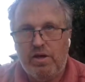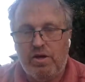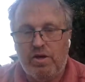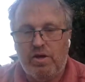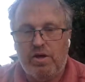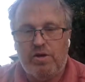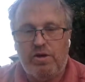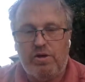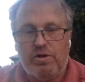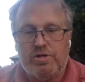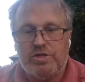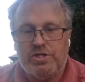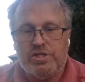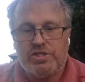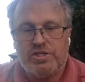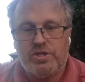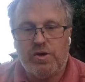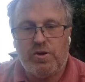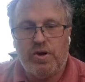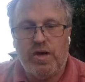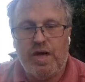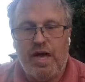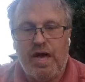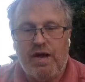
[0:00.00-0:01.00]
you're
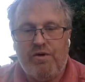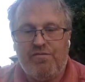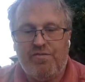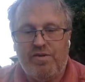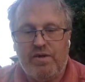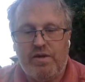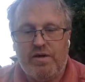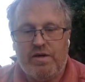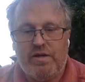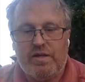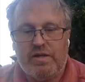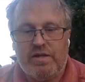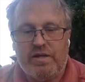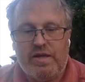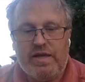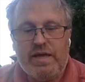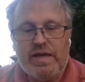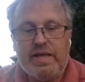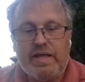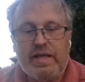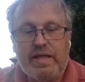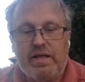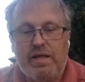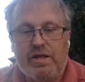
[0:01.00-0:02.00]
just going to have to
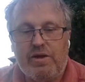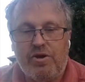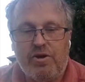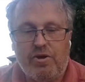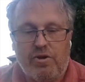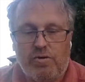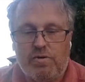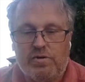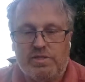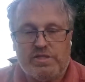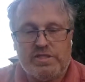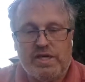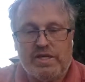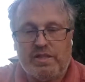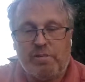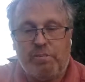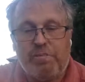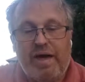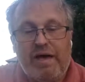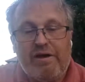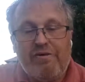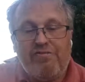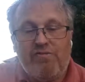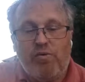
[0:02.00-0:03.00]
eat it, and you're going to just have
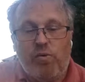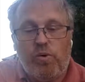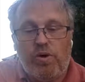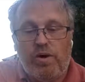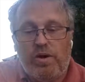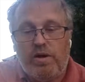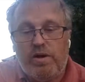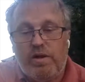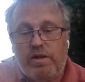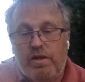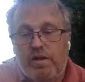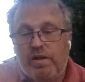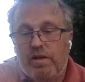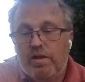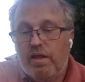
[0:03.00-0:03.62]
to pay for it.